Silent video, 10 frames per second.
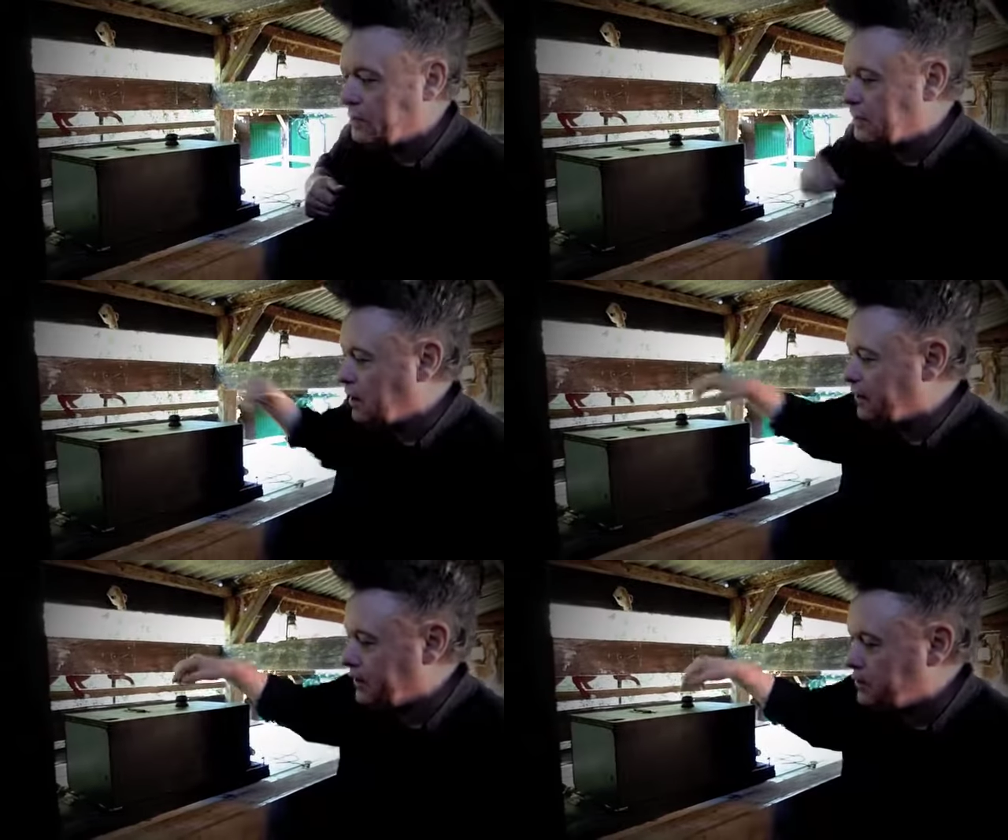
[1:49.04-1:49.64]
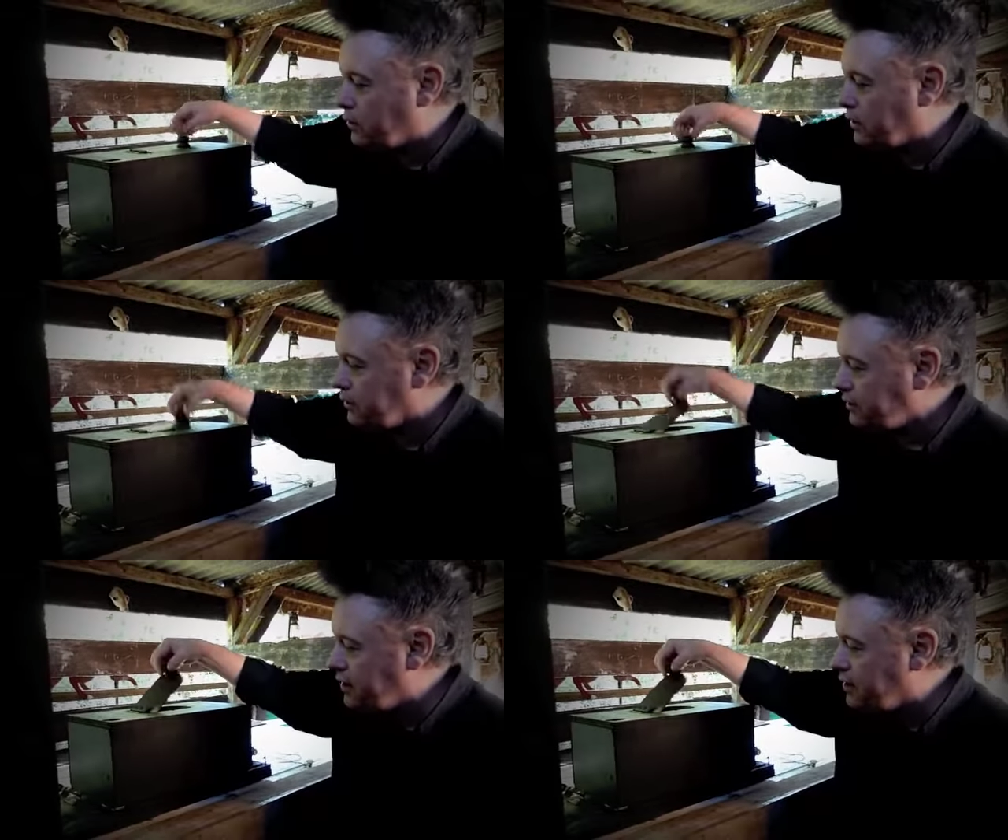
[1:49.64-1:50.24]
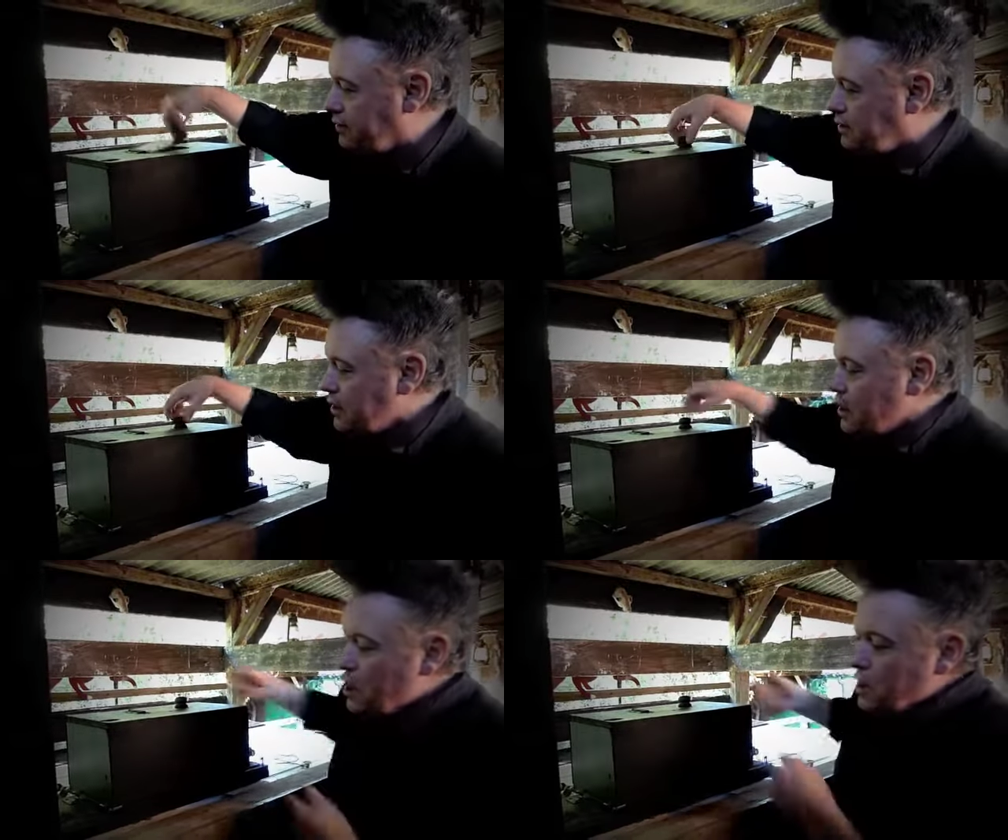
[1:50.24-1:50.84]
like that, don't I? No.
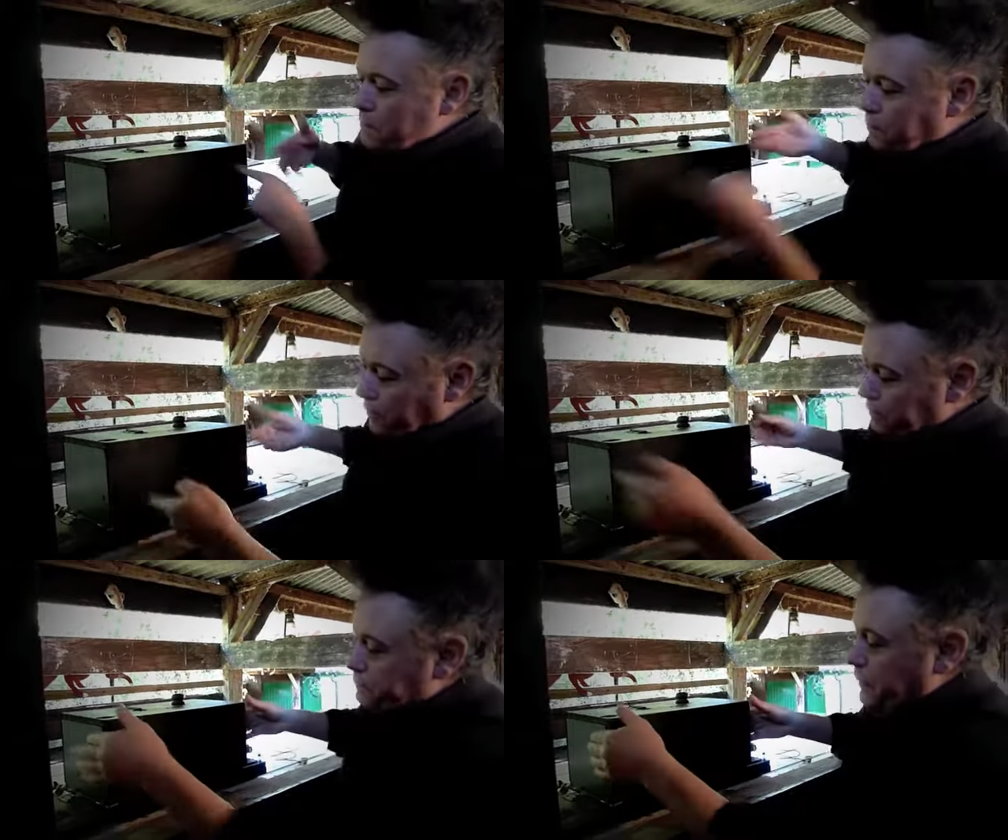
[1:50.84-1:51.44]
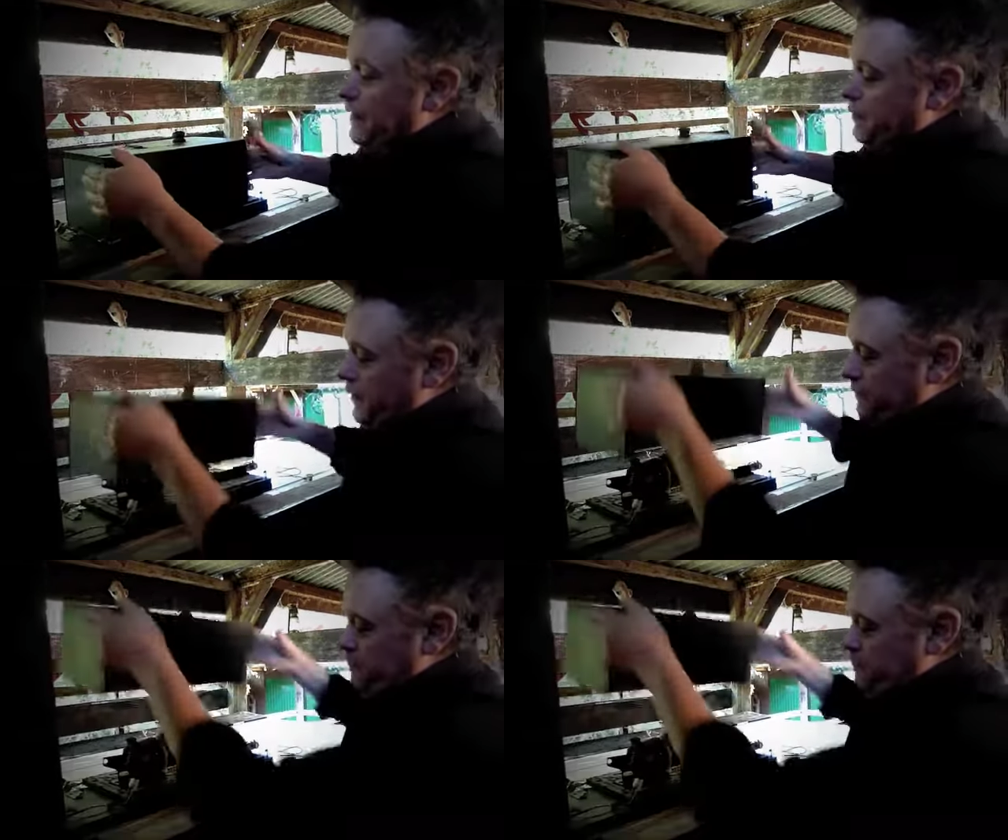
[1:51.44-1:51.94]
But anyway,